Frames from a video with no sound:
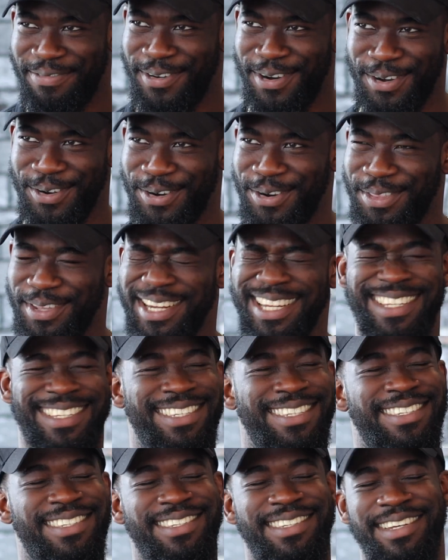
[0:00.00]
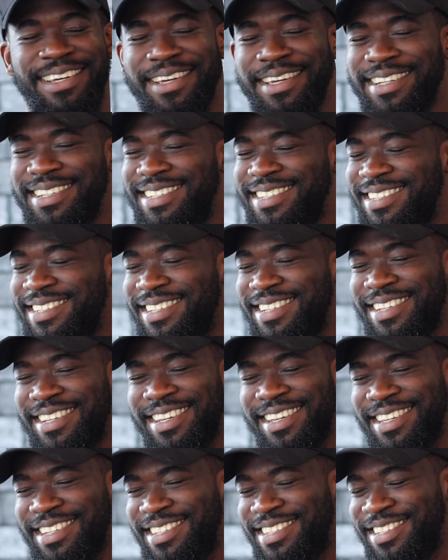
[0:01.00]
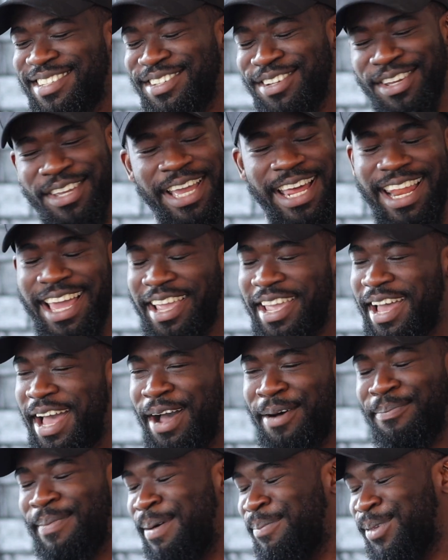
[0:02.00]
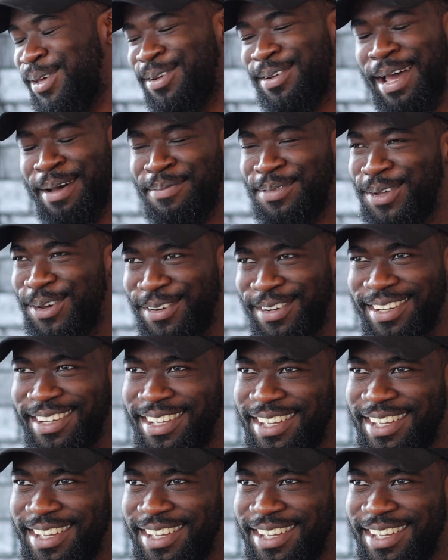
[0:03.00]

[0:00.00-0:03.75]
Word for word: fun going. Through. It's it's it's yeah. Like I'm I'm not I'm done.